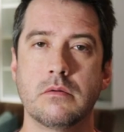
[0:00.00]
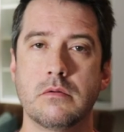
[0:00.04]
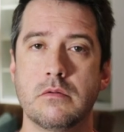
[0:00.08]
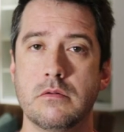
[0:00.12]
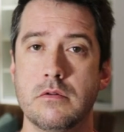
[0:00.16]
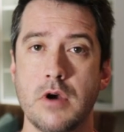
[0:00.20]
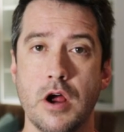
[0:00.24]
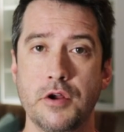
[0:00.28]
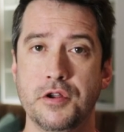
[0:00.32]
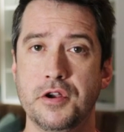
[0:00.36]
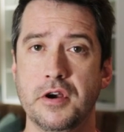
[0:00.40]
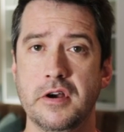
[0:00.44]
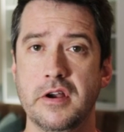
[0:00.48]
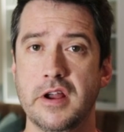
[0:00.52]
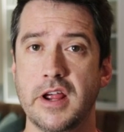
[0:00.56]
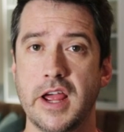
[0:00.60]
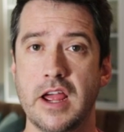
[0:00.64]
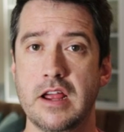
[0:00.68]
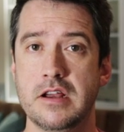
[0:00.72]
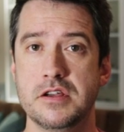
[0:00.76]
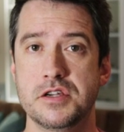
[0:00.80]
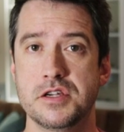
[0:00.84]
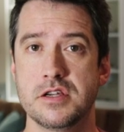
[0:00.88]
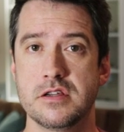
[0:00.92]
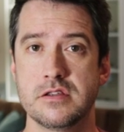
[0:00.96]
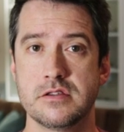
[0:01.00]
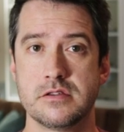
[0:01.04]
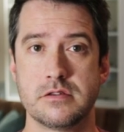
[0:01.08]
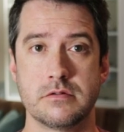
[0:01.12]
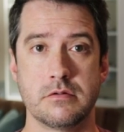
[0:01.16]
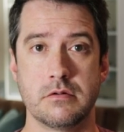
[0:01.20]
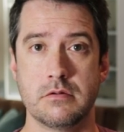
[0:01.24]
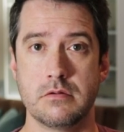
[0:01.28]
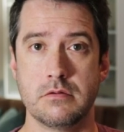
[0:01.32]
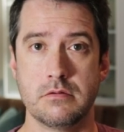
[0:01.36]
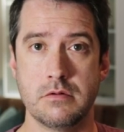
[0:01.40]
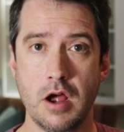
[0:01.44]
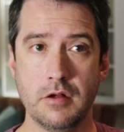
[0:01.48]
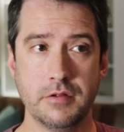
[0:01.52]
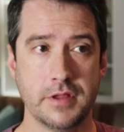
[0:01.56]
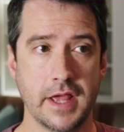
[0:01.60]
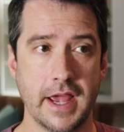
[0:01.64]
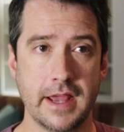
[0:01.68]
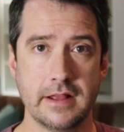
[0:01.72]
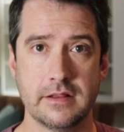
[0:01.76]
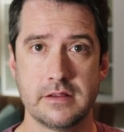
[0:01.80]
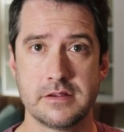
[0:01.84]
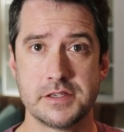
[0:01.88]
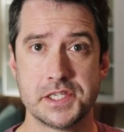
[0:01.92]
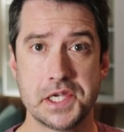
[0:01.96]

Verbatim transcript: rotary engines rotate,